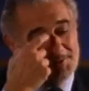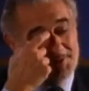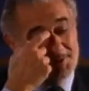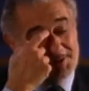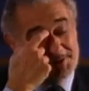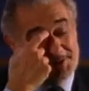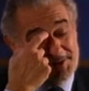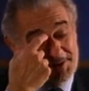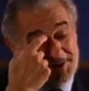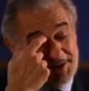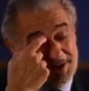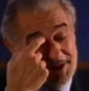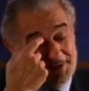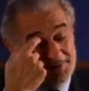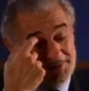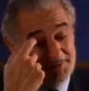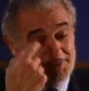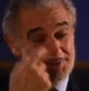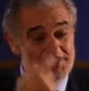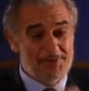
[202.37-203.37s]
Well, the
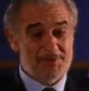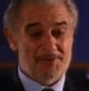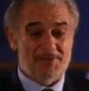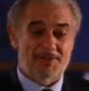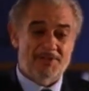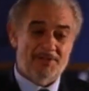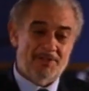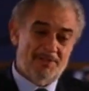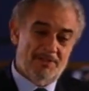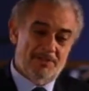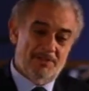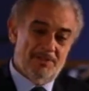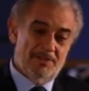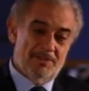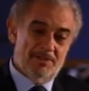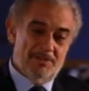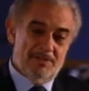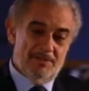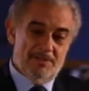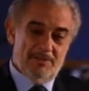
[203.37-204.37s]
Cyrano is
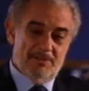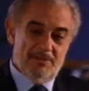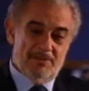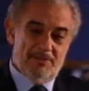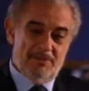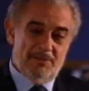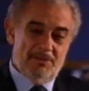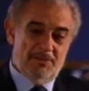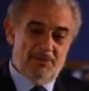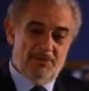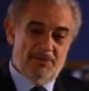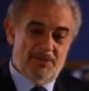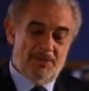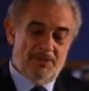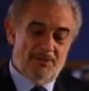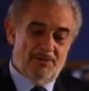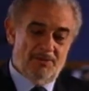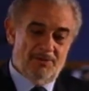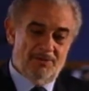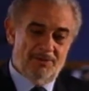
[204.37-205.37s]
it is
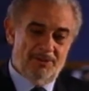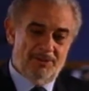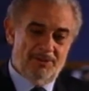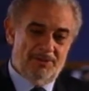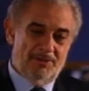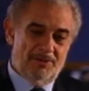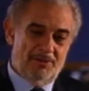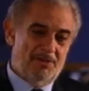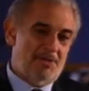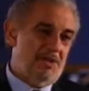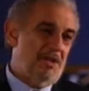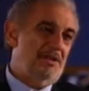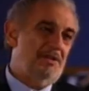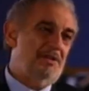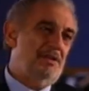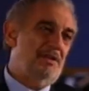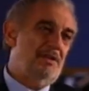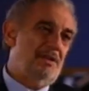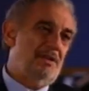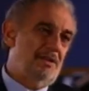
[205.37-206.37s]
a role and it is
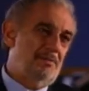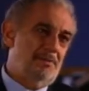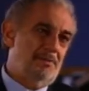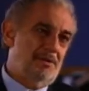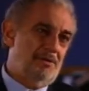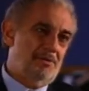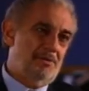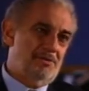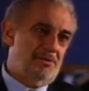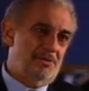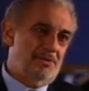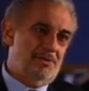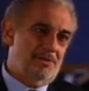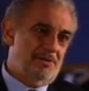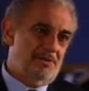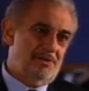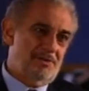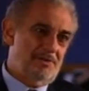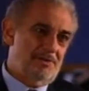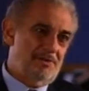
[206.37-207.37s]
ideal because
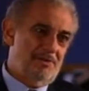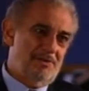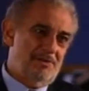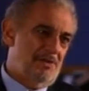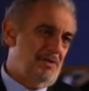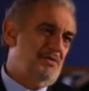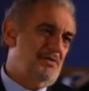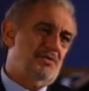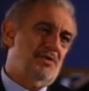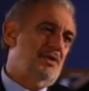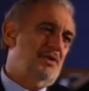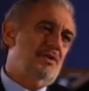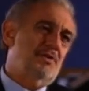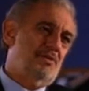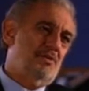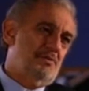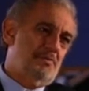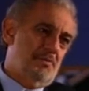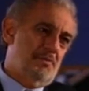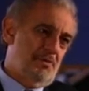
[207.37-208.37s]
he's a
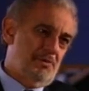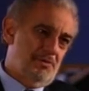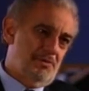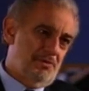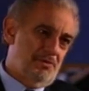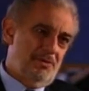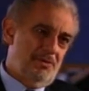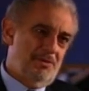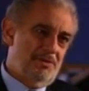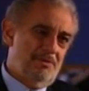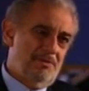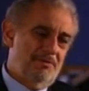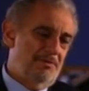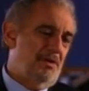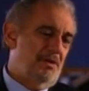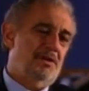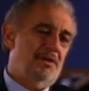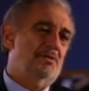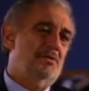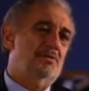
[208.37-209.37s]
generous person, he's a
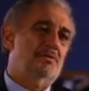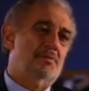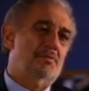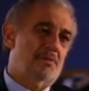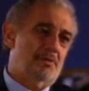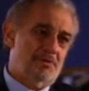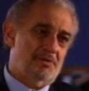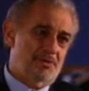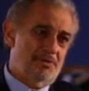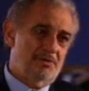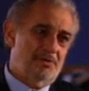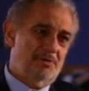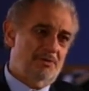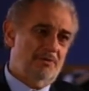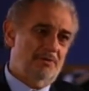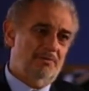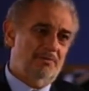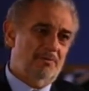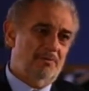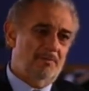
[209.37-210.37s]
very good
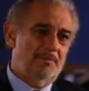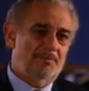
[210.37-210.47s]
person.